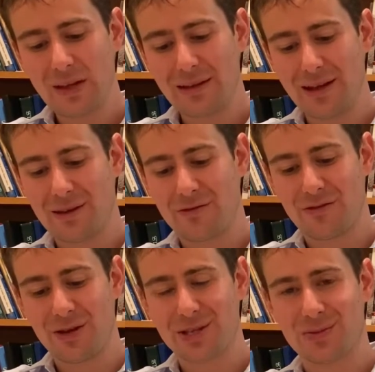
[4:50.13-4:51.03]
Now, the
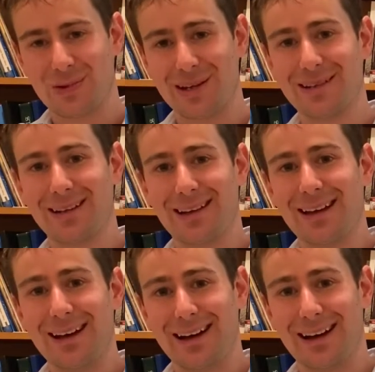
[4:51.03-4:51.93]
first one,
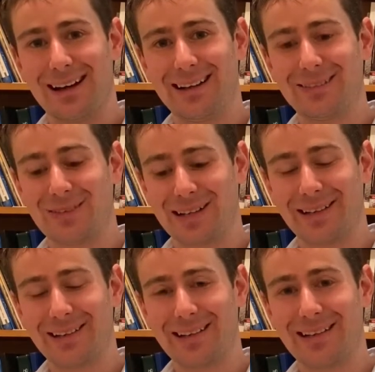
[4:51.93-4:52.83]

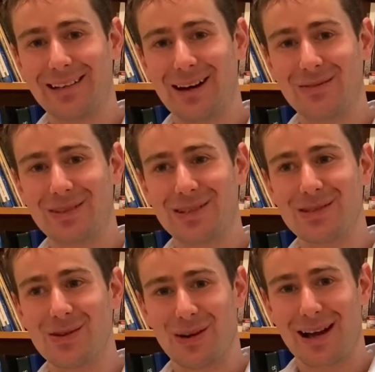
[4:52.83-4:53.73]
funnily enough, is
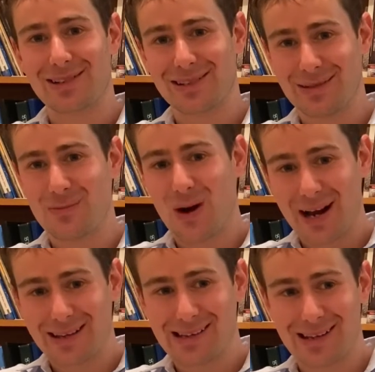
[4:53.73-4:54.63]
not actually
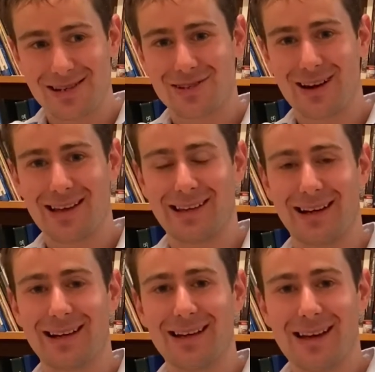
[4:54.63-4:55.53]
mining in Australia.